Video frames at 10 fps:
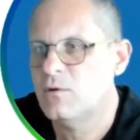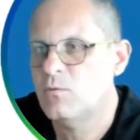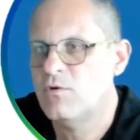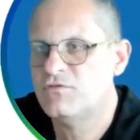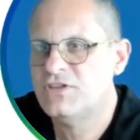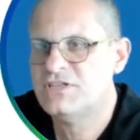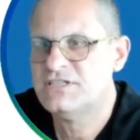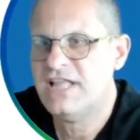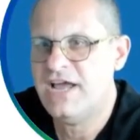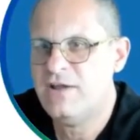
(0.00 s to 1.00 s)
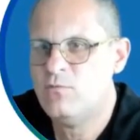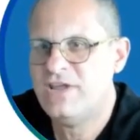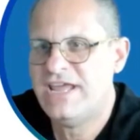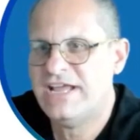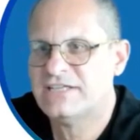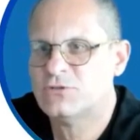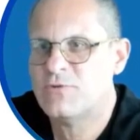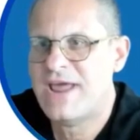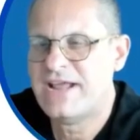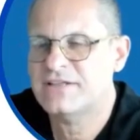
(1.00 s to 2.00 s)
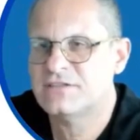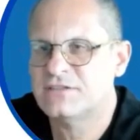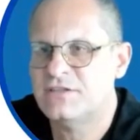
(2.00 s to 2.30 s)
With this line, we extract